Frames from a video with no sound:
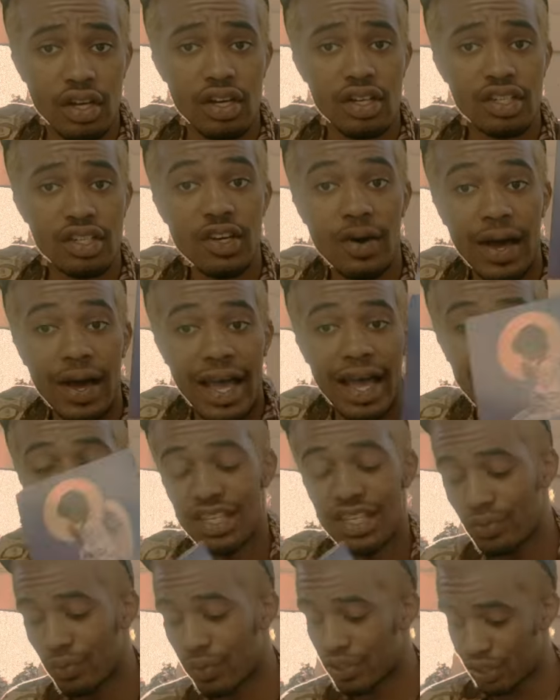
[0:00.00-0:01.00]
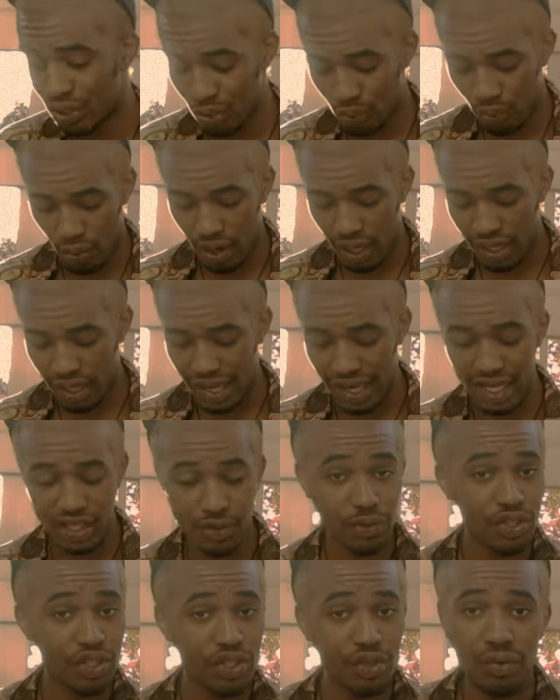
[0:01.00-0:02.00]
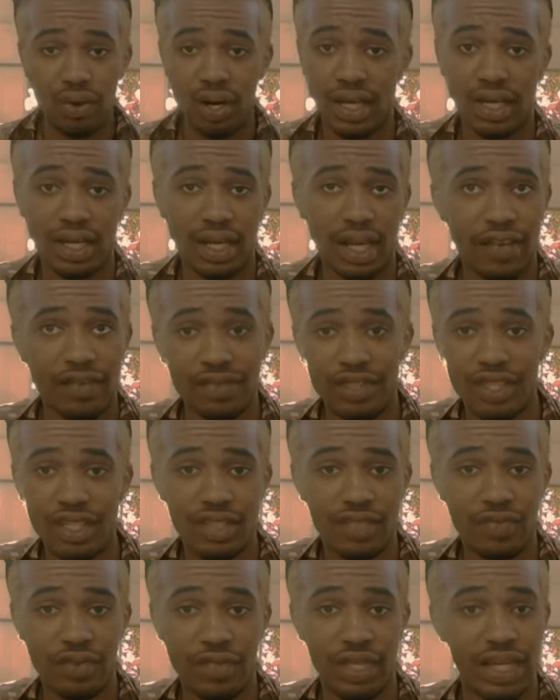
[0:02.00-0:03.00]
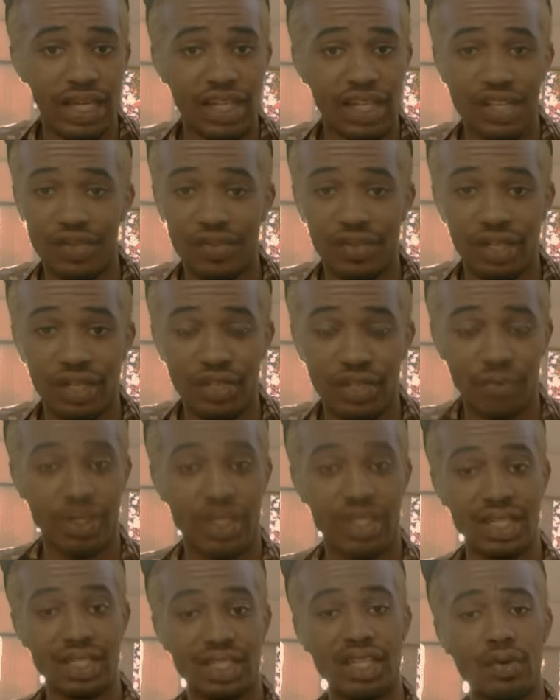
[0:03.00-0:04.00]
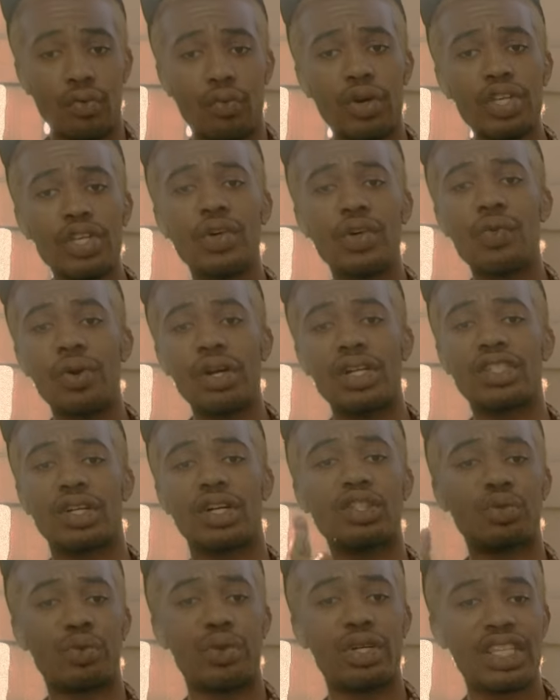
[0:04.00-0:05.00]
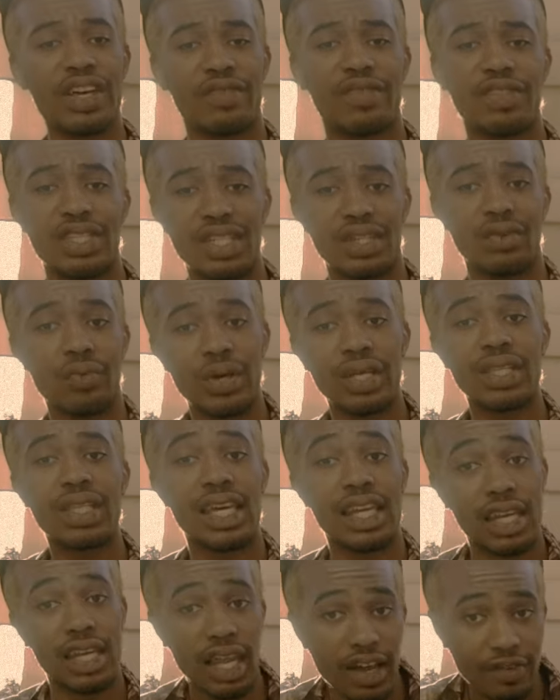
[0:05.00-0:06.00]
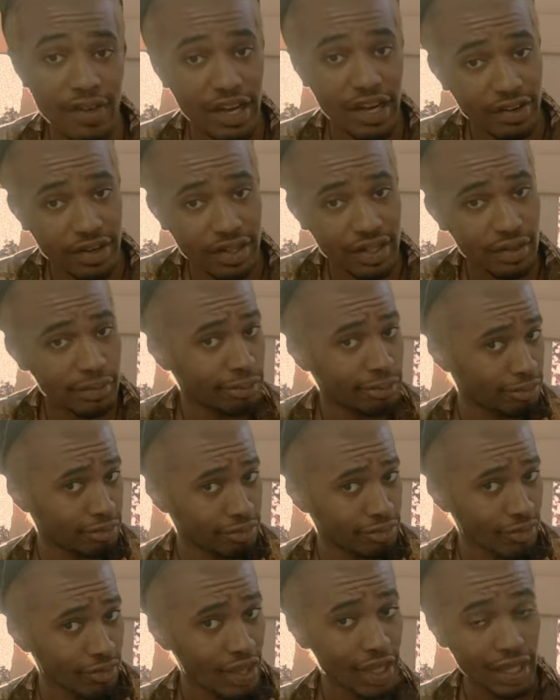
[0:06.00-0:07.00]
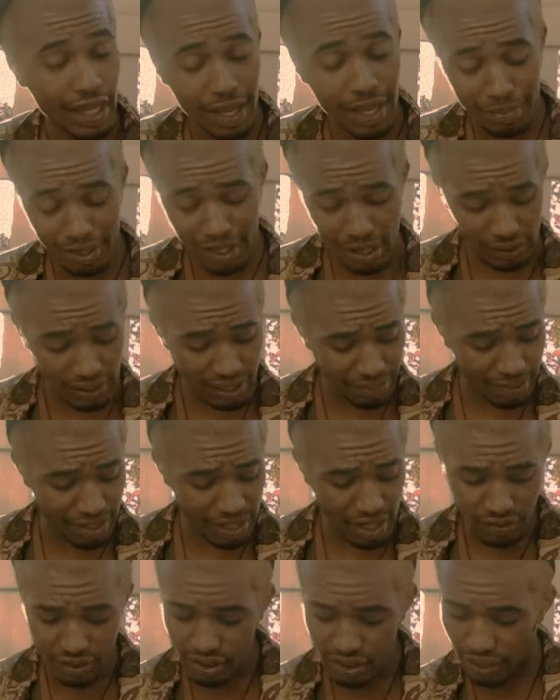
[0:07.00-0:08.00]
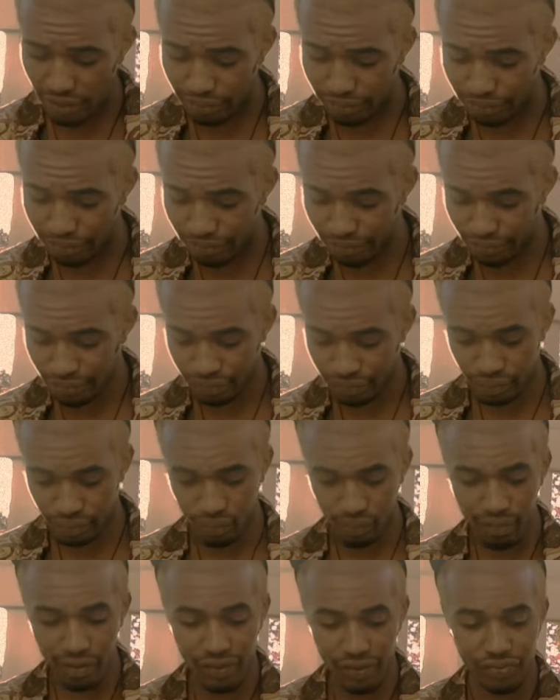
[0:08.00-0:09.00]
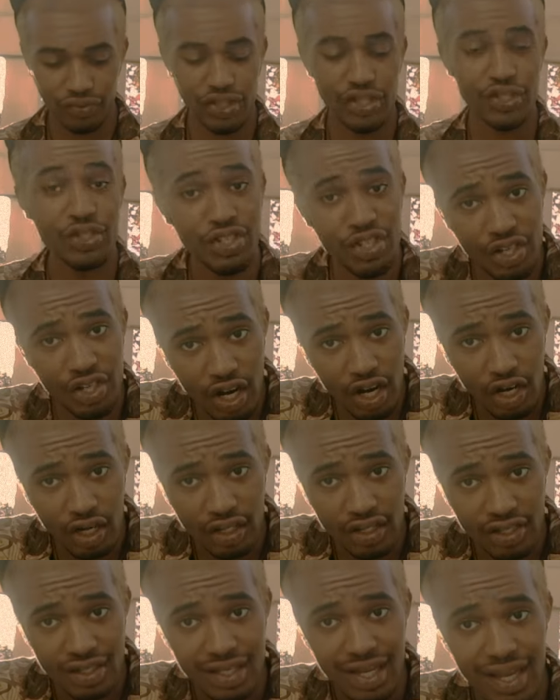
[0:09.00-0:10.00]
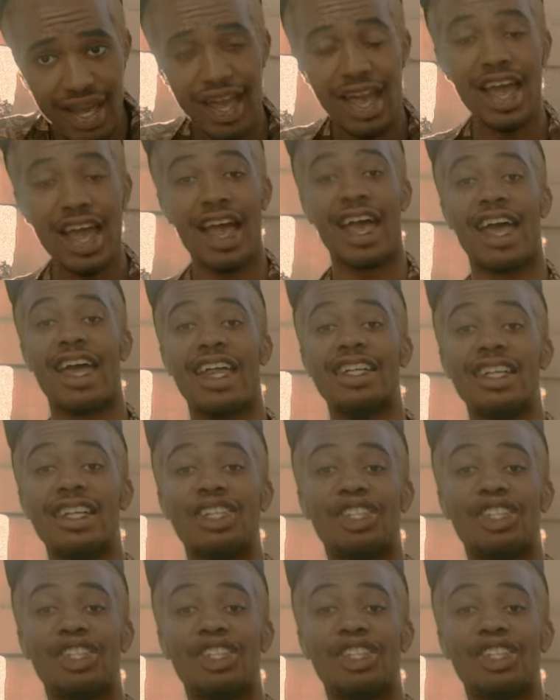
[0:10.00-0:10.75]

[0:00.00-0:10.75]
So ask what you want. Ask what you want in love for the end of the 2016. What do you want to start 2017 with in love, Aries? Let me know, let me know. So, these are your cards. And